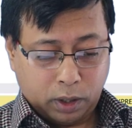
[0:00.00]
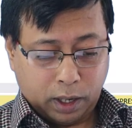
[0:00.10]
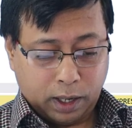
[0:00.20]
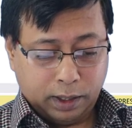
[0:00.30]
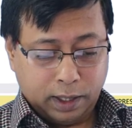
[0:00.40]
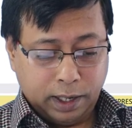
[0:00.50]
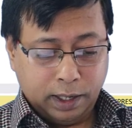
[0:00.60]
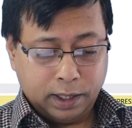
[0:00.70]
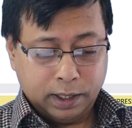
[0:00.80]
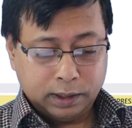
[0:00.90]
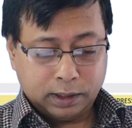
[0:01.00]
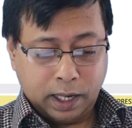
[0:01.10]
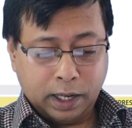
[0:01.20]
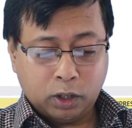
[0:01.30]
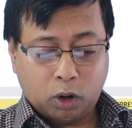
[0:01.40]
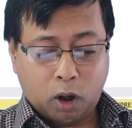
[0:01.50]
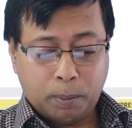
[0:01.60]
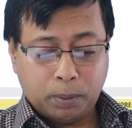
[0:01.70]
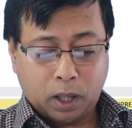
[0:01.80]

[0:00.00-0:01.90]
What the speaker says: and click select top